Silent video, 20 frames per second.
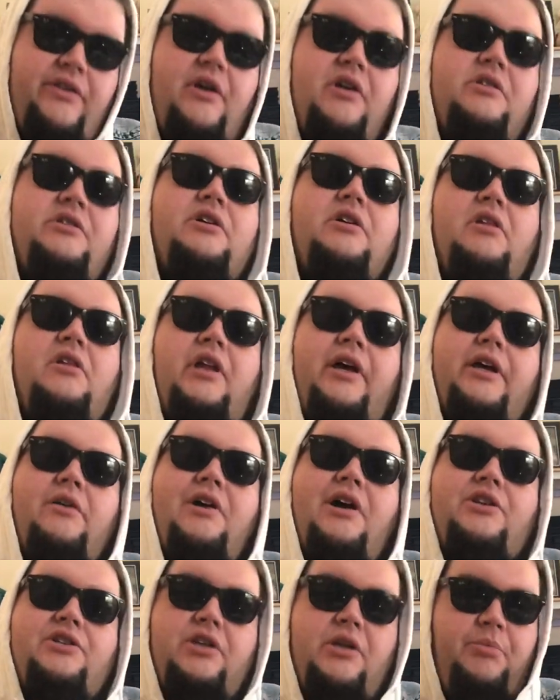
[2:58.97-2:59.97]
until like you
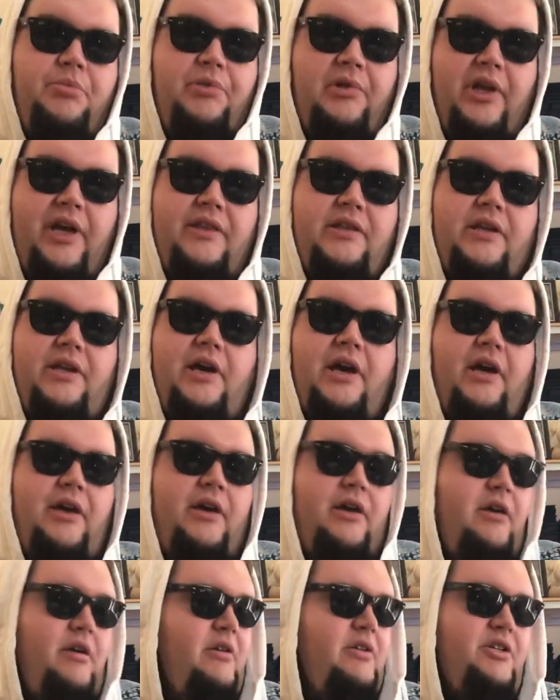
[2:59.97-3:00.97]
actually play the deck.
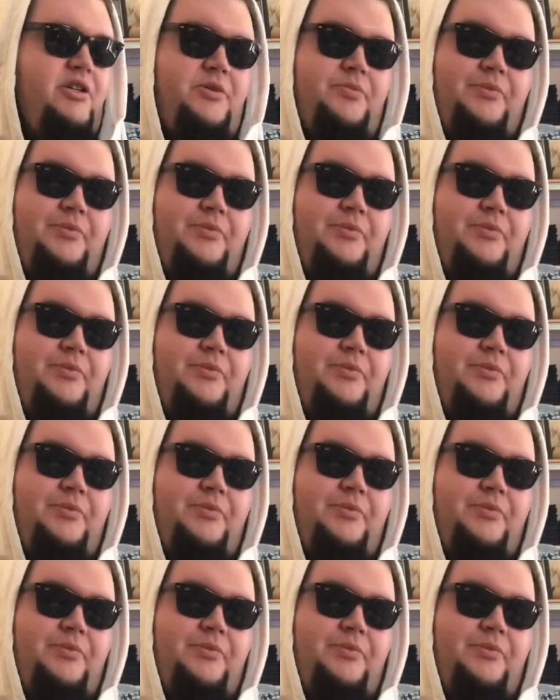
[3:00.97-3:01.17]
Just